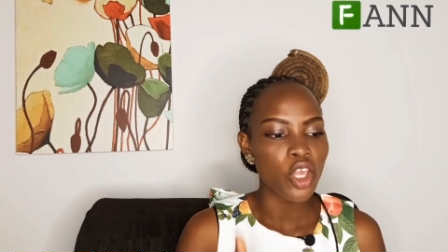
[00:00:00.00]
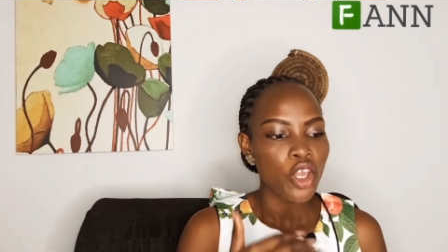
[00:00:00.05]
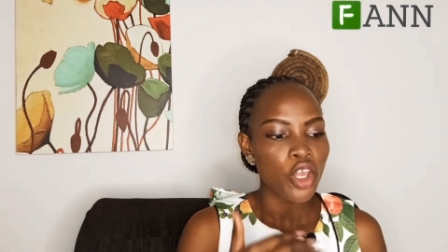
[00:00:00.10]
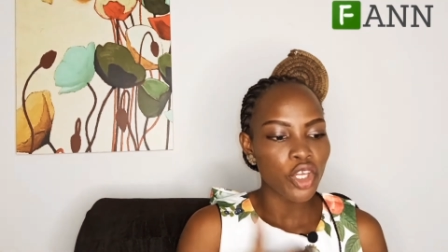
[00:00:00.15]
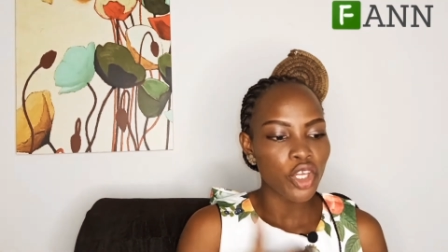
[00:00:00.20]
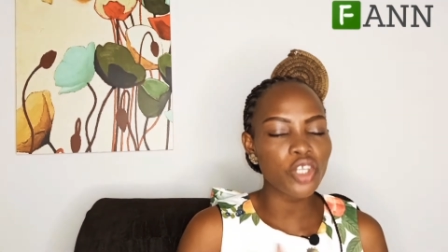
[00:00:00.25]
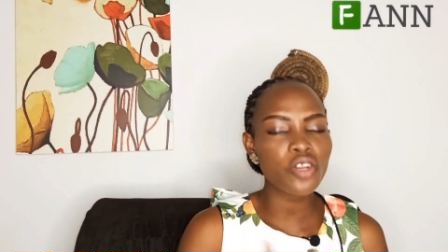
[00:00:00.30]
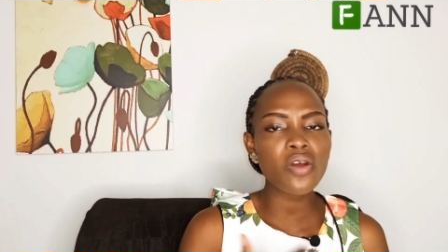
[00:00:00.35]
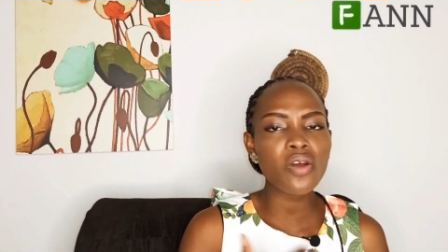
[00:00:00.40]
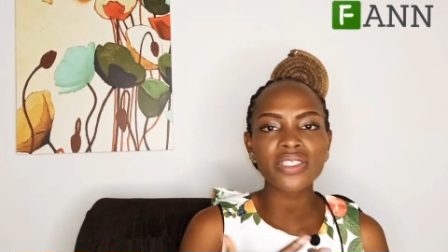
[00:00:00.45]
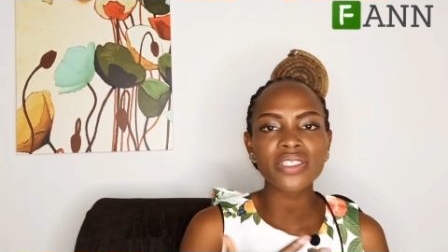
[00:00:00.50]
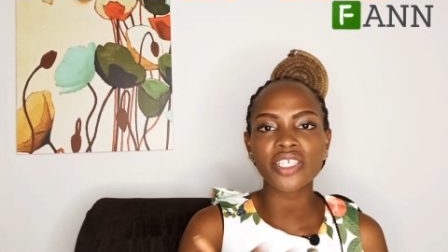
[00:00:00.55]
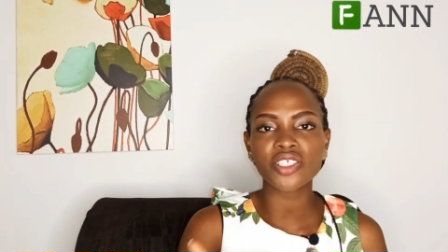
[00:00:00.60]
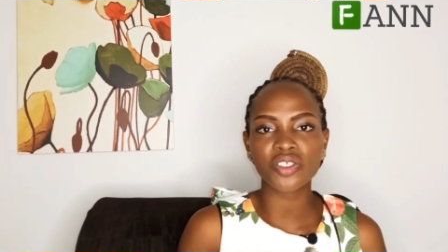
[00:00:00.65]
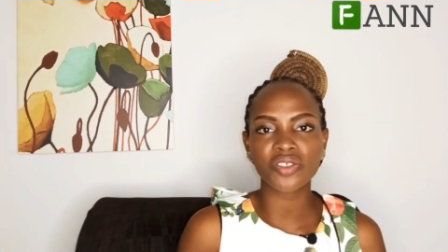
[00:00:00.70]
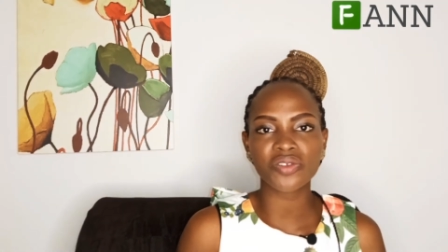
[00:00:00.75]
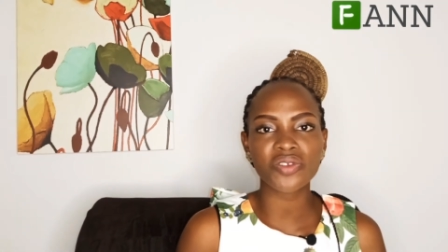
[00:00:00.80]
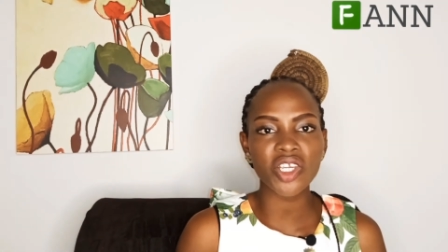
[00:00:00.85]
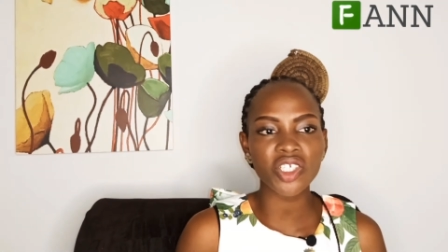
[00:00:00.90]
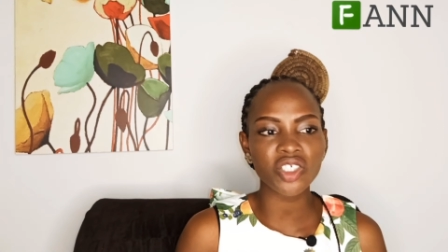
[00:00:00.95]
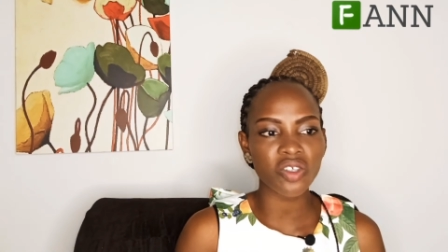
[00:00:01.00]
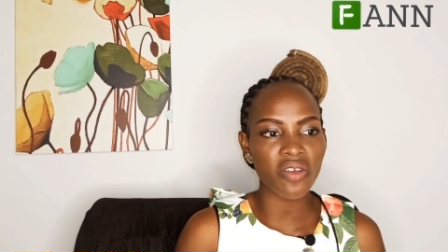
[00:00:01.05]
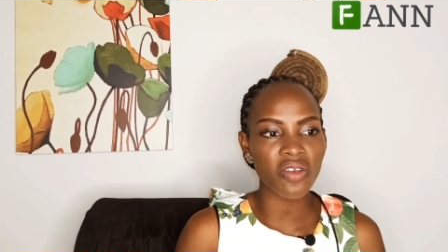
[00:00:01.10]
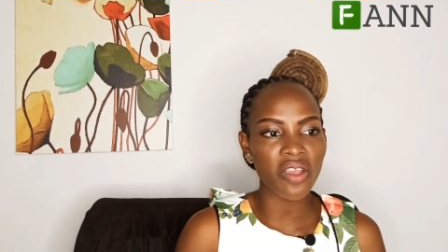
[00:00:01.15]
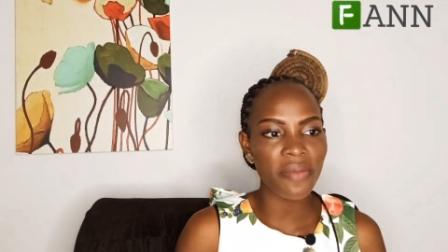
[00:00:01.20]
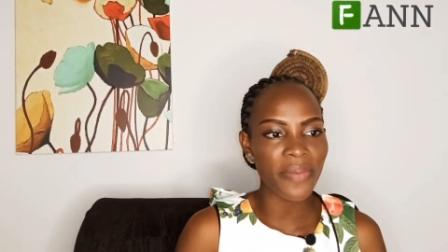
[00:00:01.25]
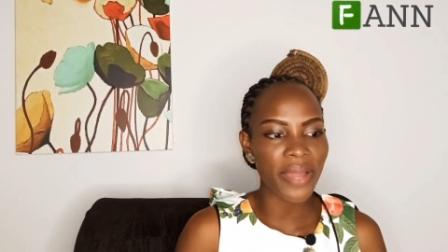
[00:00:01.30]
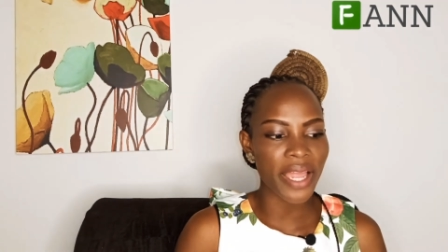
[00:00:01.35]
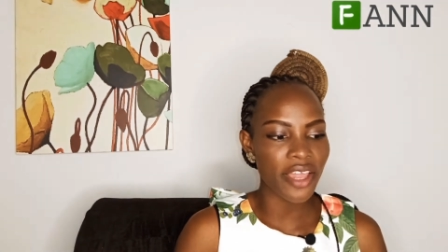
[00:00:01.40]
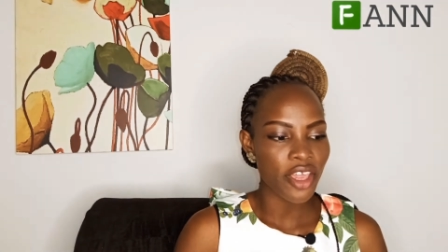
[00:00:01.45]
You don't want a situation
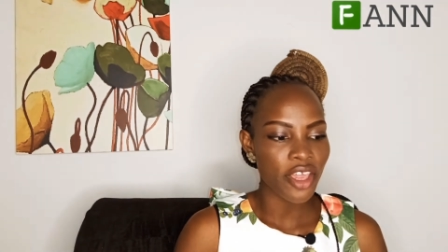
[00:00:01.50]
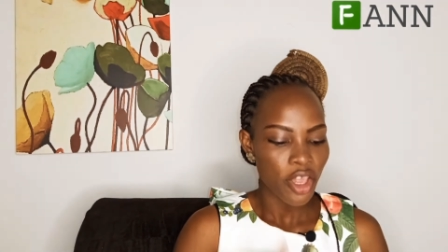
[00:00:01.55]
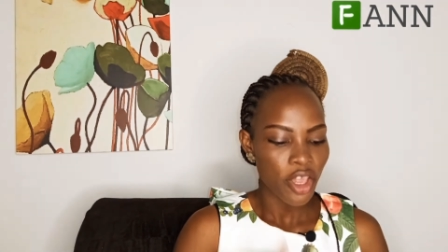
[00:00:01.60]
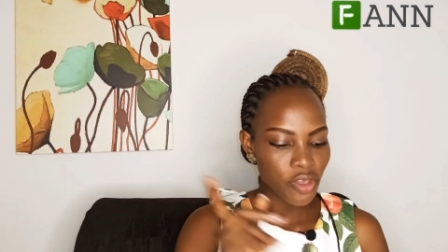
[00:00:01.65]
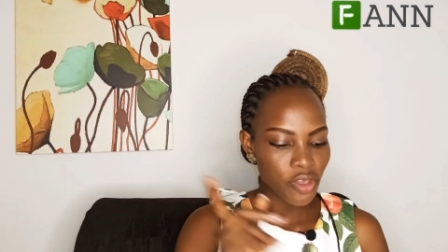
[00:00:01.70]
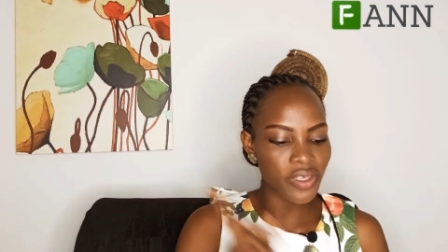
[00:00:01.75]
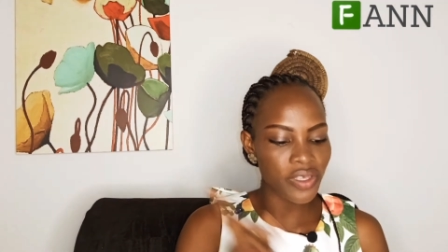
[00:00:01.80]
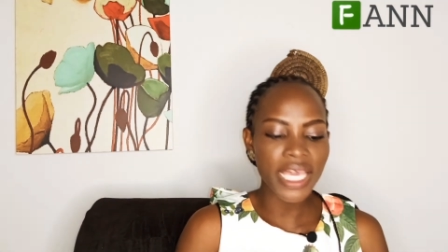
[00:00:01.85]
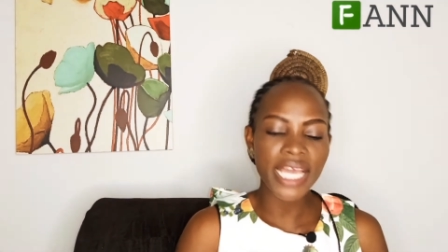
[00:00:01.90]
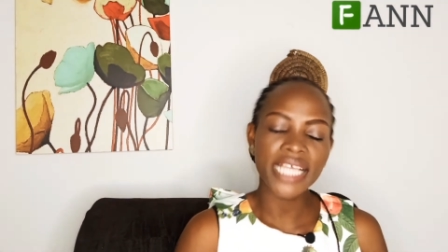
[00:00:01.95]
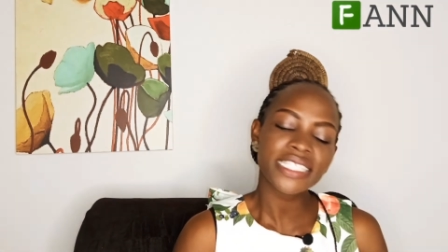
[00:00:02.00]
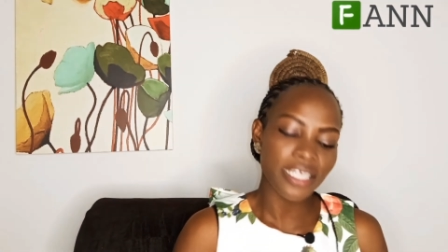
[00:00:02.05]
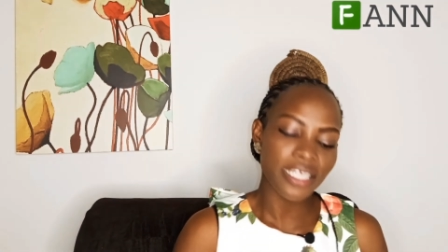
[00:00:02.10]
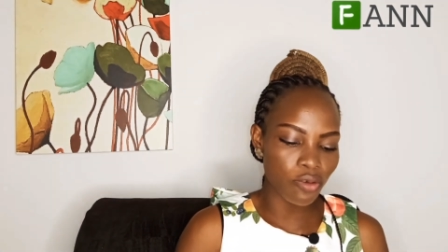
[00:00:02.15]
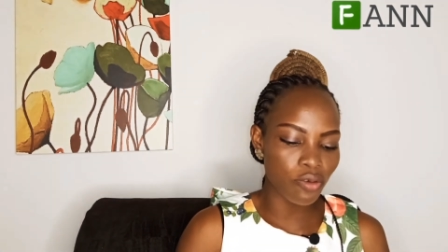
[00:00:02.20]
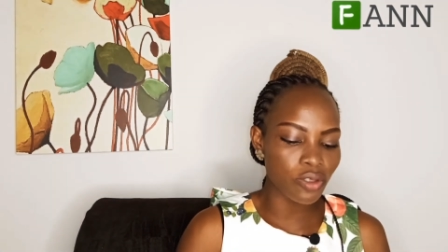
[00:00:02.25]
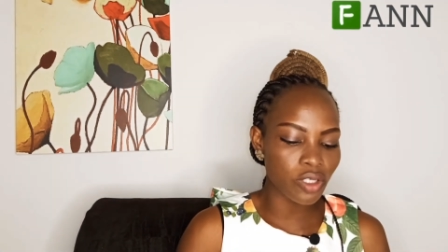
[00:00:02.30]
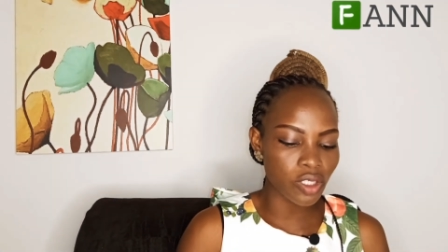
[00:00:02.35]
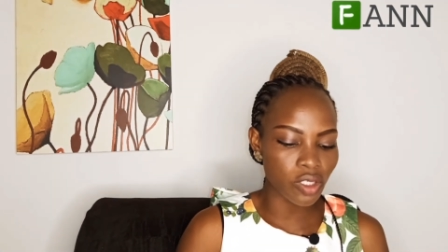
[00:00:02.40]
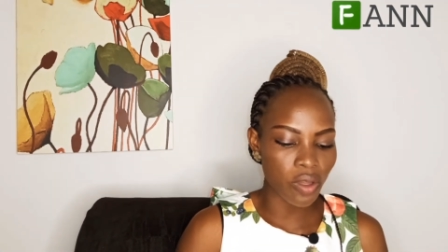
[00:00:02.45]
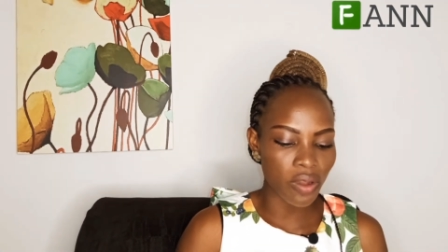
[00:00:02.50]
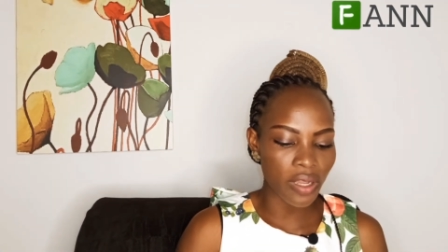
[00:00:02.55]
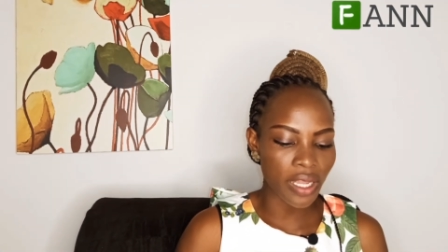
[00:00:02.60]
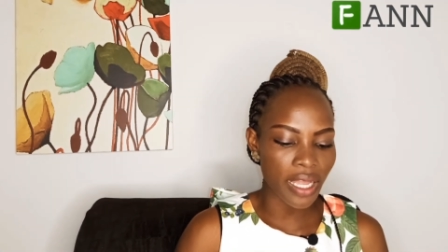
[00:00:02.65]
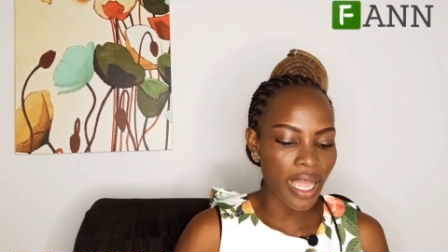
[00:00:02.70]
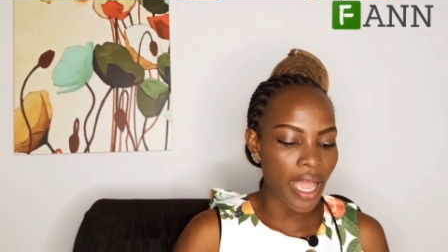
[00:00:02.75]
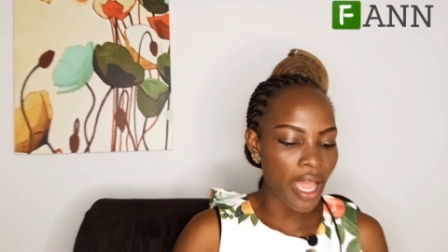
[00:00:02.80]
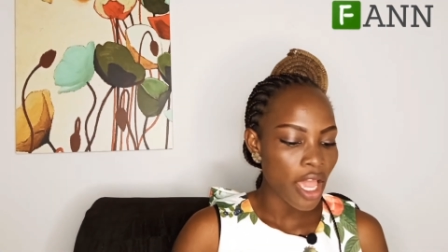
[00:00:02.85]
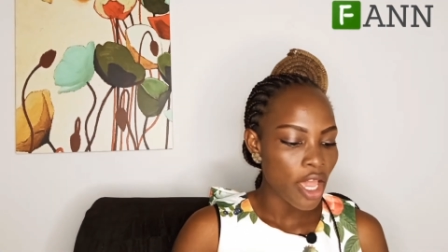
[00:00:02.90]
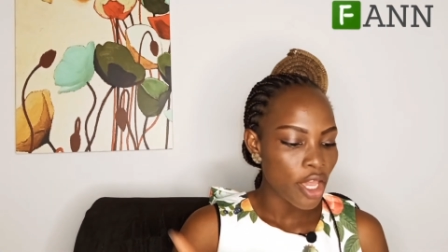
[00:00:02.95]
whereby you get a good sucker,